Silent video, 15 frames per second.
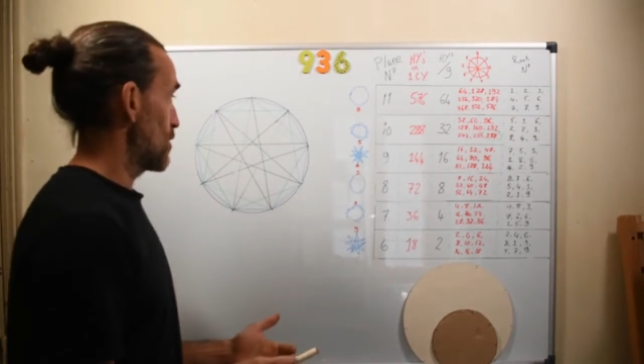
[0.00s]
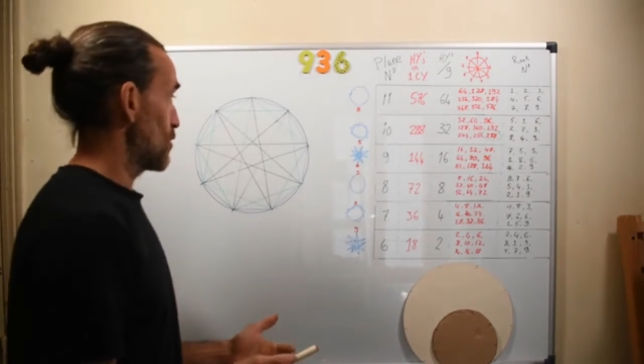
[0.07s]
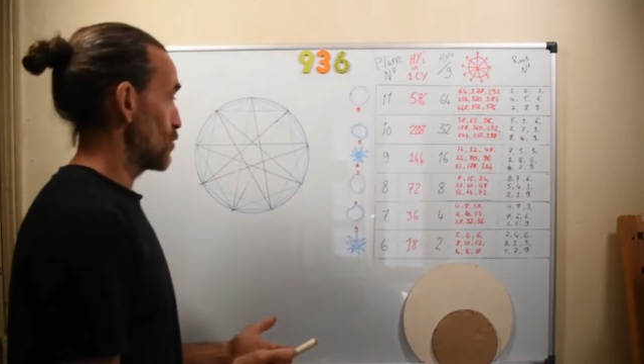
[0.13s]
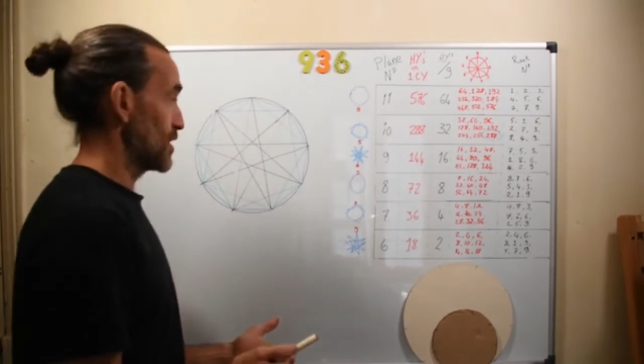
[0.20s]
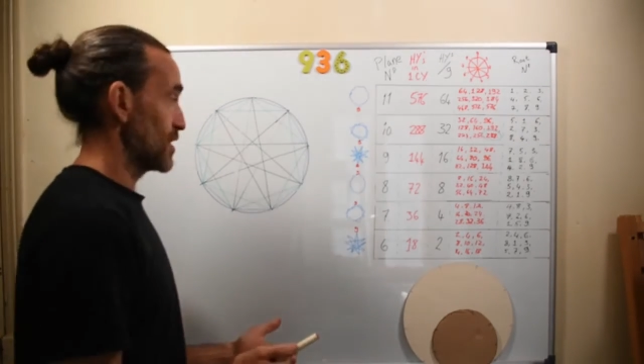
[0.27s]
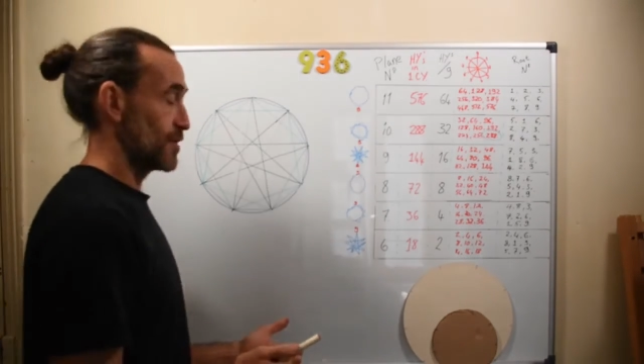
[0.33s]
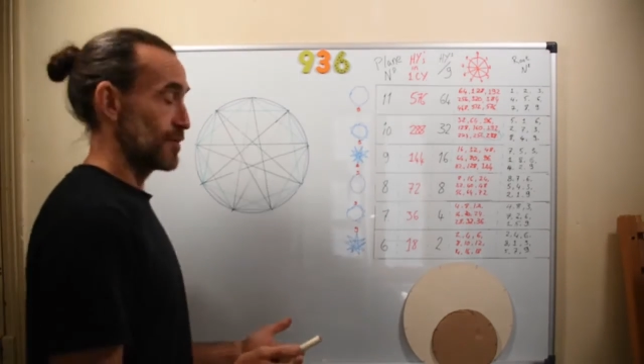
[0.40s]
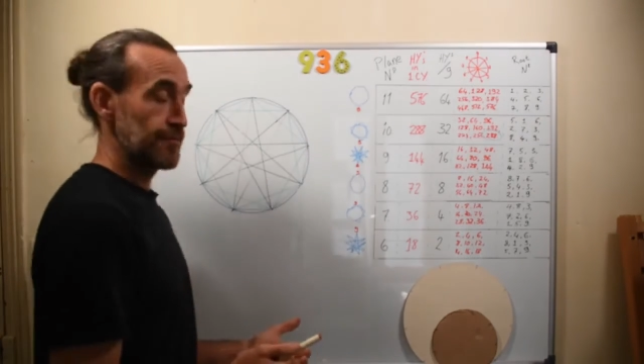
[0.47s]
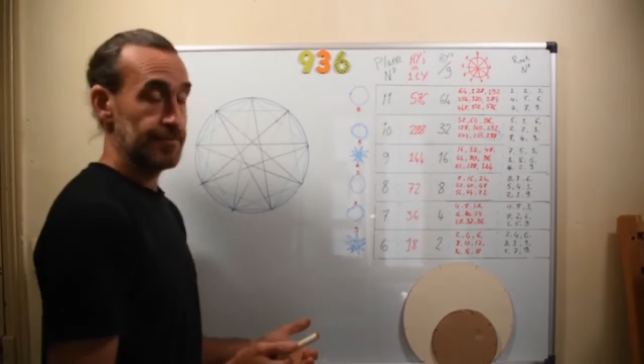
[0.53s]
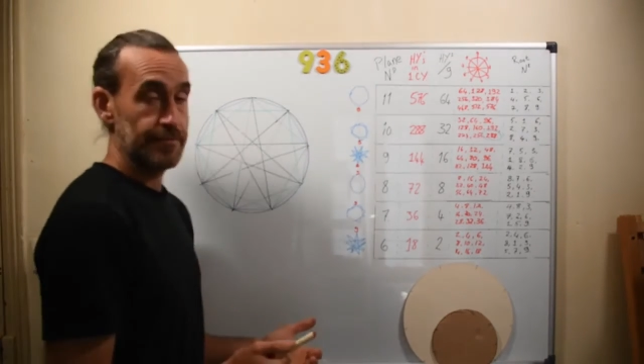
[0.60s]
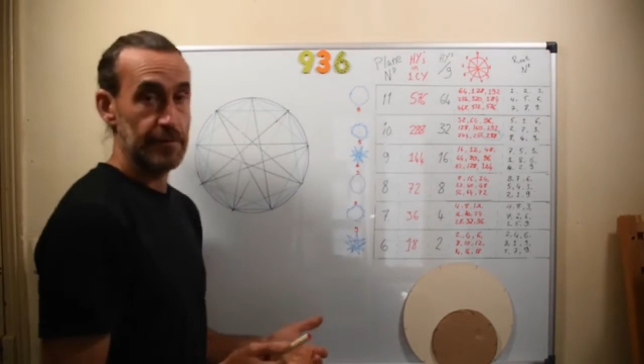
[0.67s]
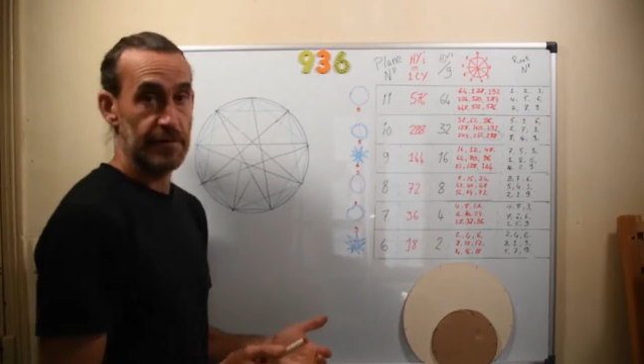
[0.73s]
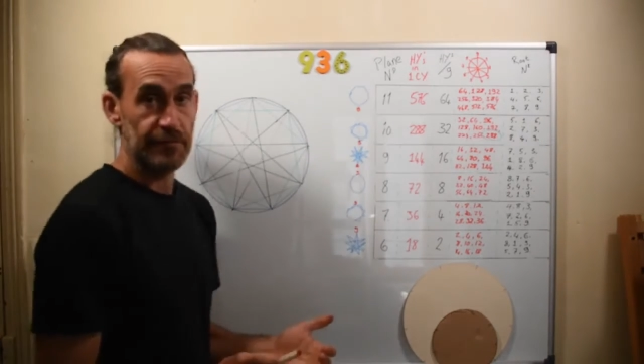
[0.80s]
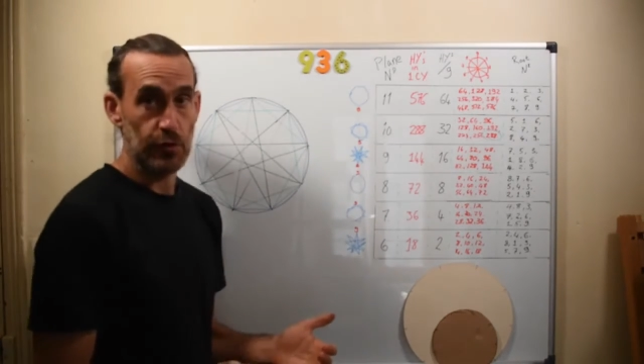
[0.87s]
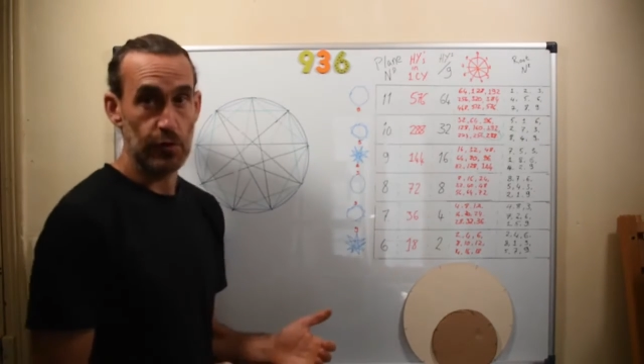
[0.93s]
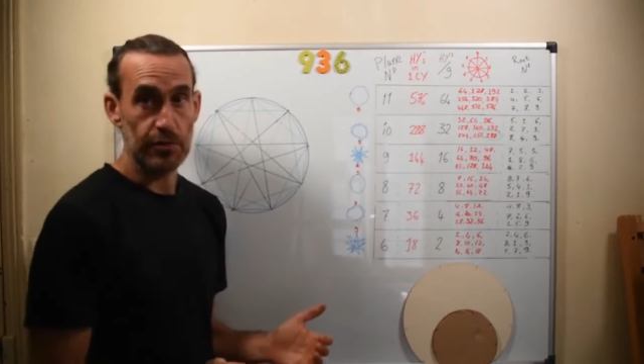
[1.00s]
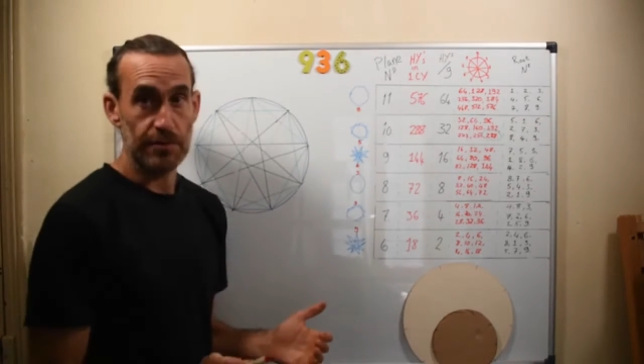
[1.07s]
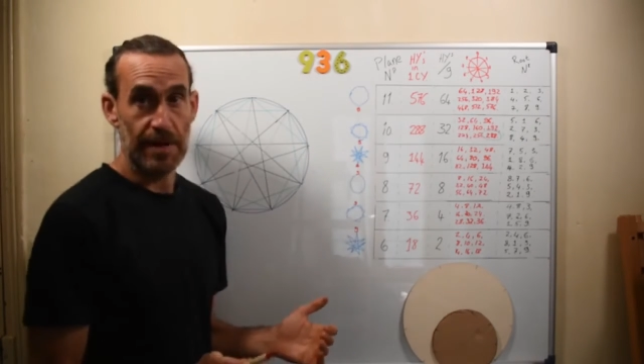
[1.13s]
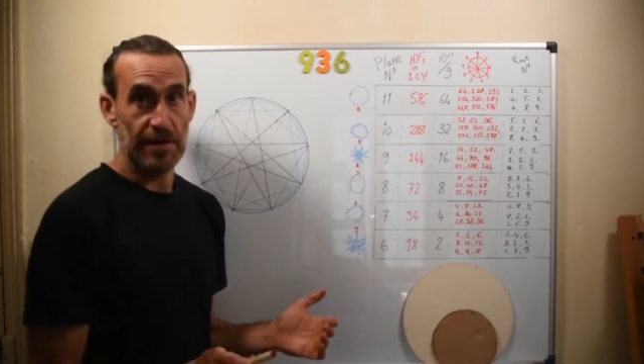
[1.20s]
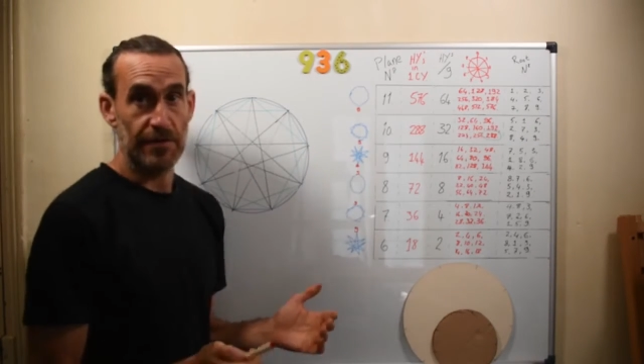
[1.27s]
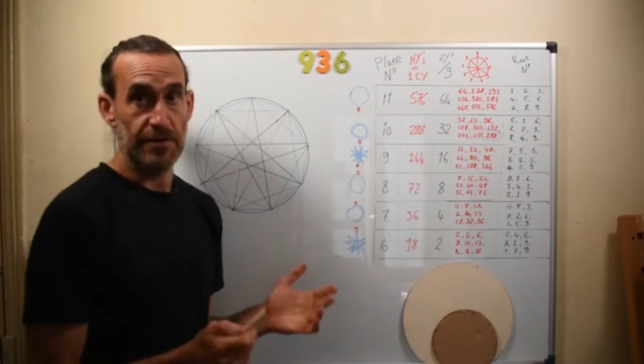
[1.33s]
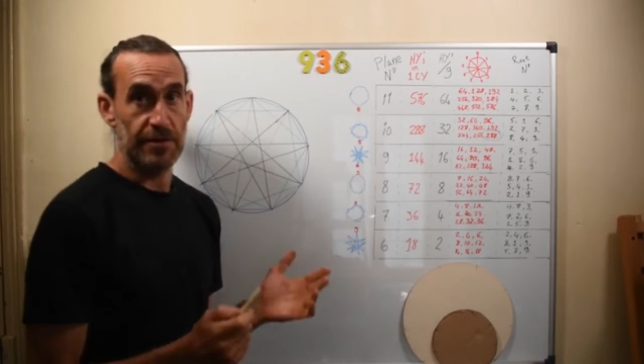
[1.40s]
We've talked
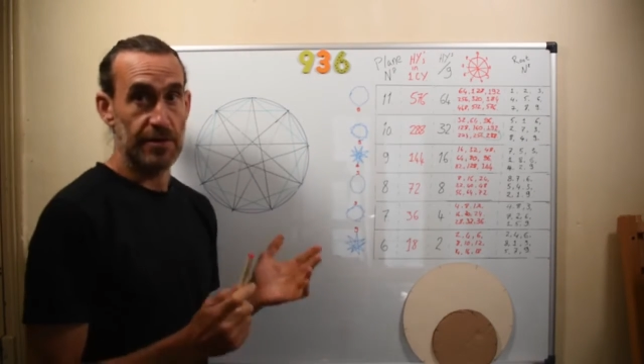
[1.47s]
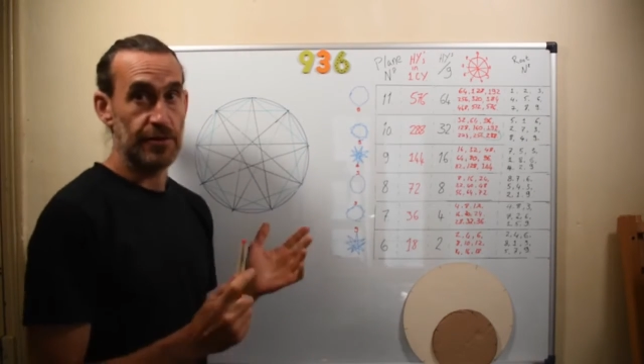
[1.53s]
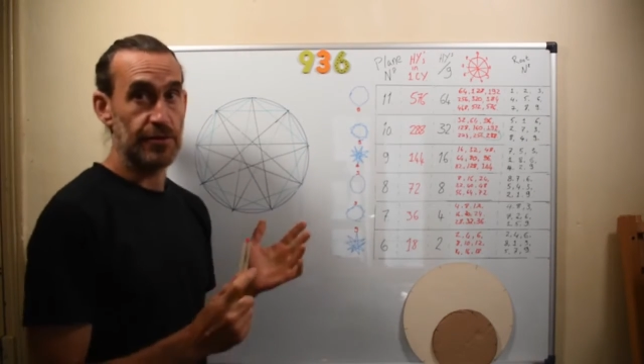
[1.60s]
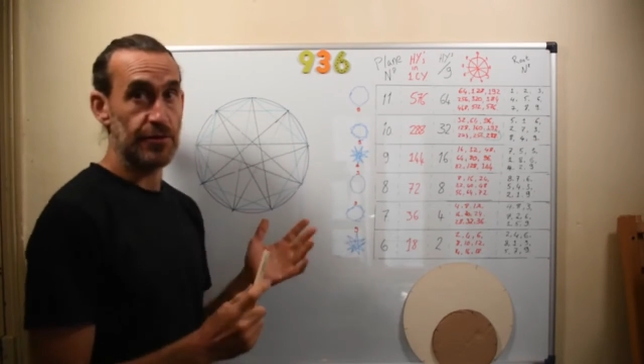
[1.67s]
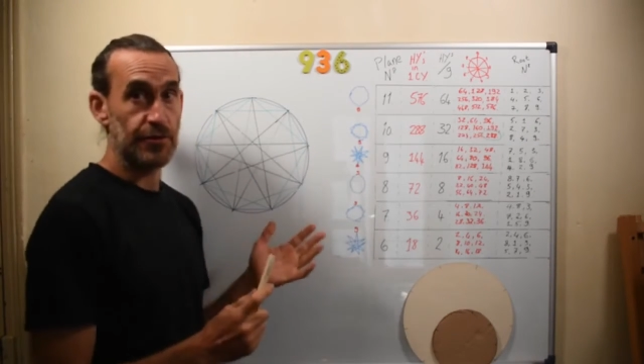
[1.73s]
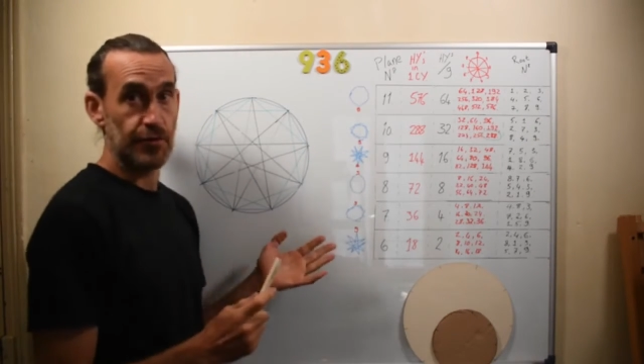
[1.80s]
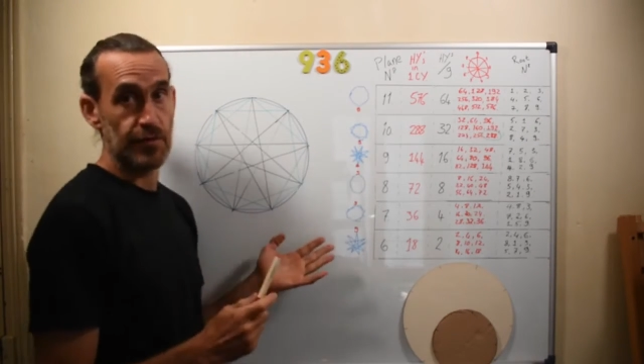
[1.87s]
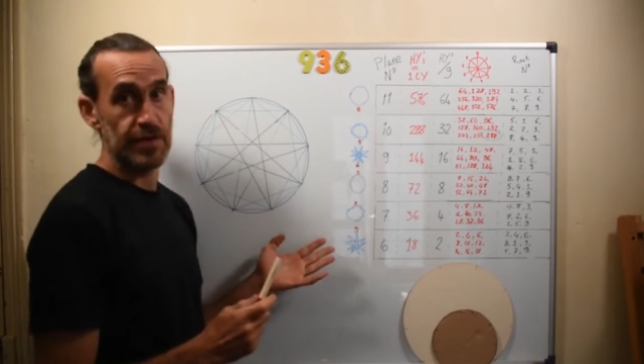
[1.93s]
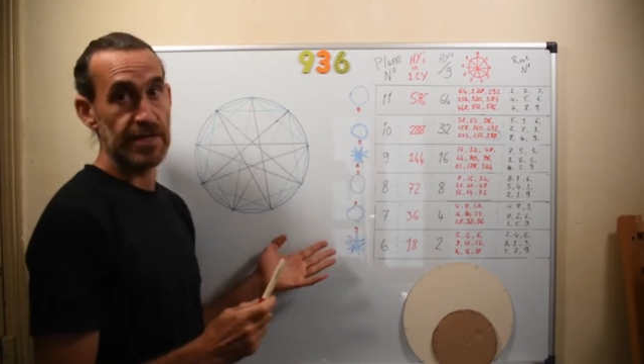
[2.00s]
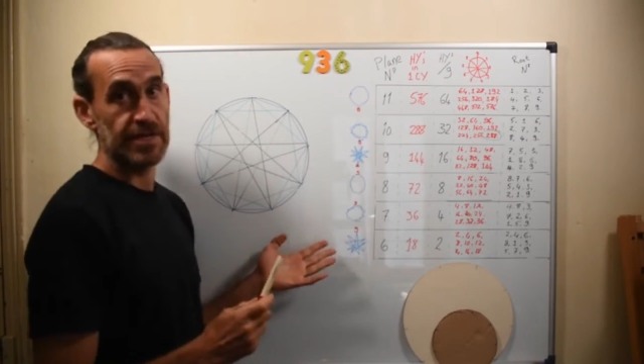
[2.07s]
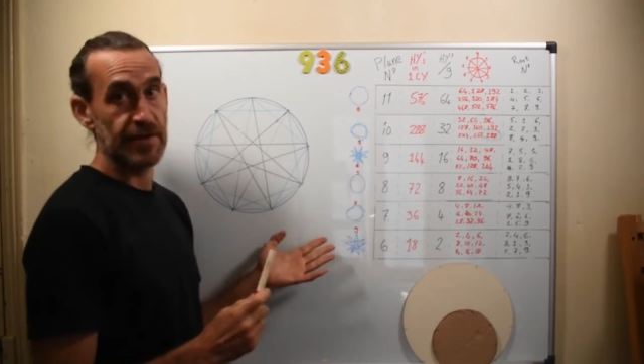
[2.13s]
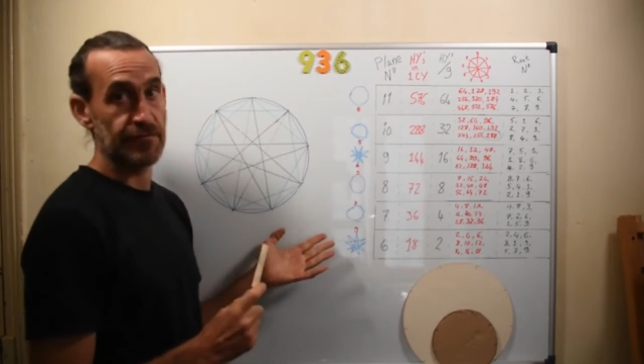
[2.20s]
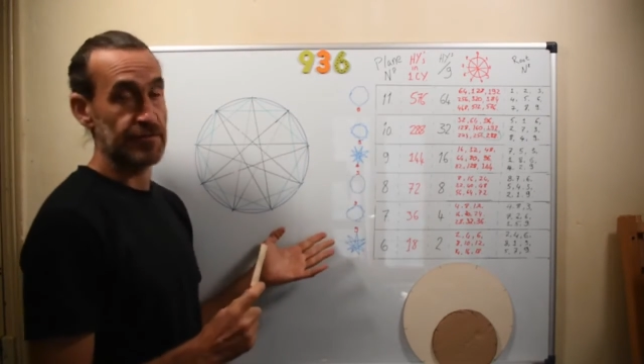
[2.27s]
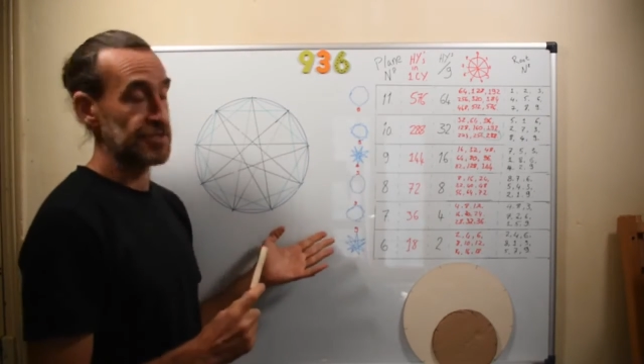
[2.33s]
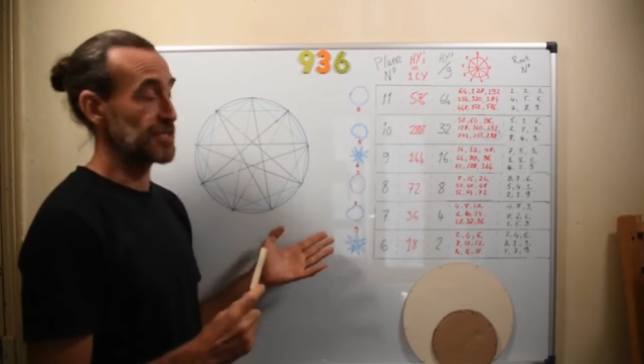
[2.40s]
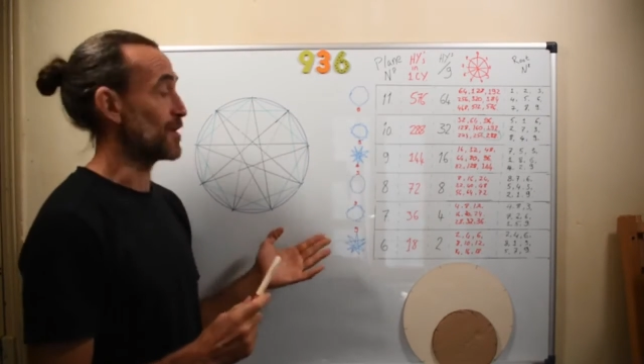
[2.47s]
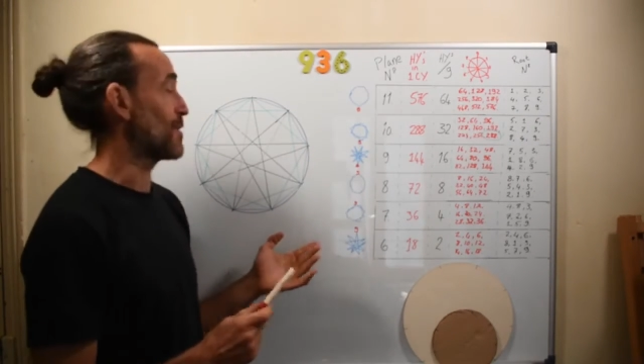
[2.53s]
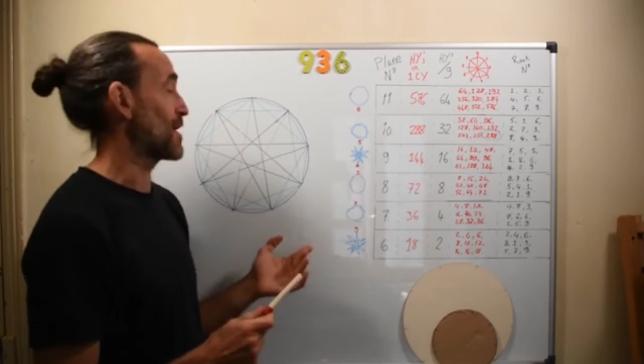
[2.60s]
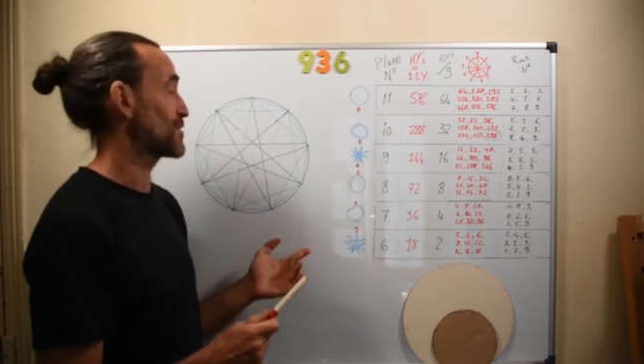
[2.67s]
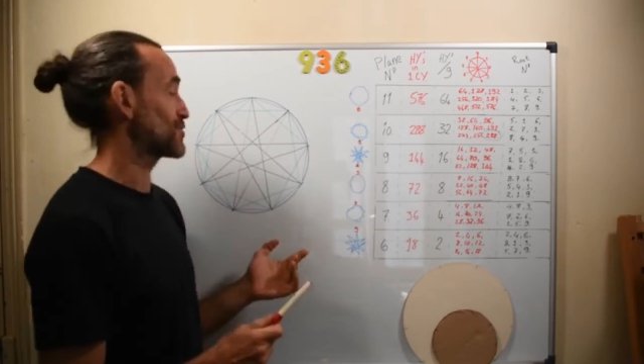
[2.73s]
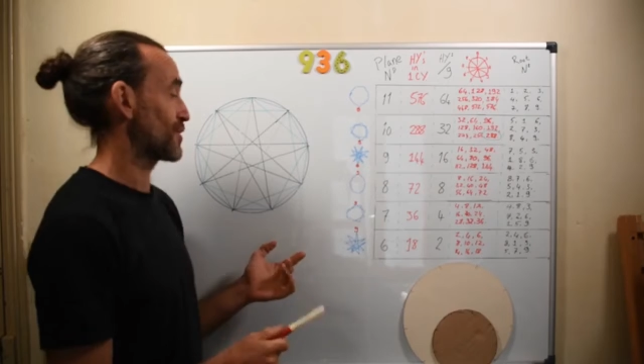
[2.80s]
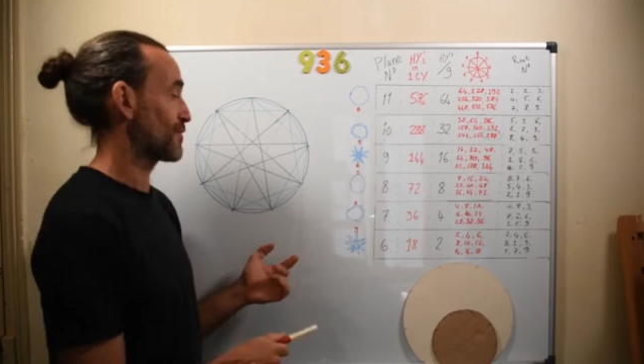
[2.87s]
about the three different
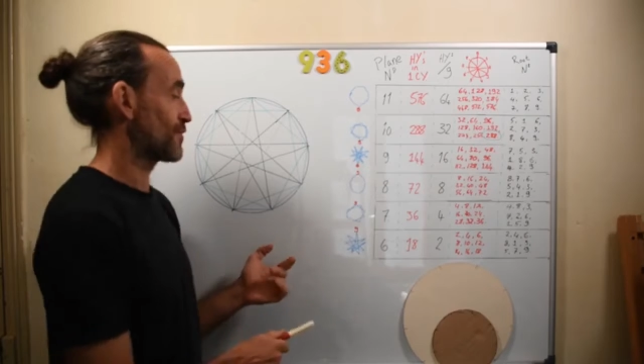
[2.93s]
geometric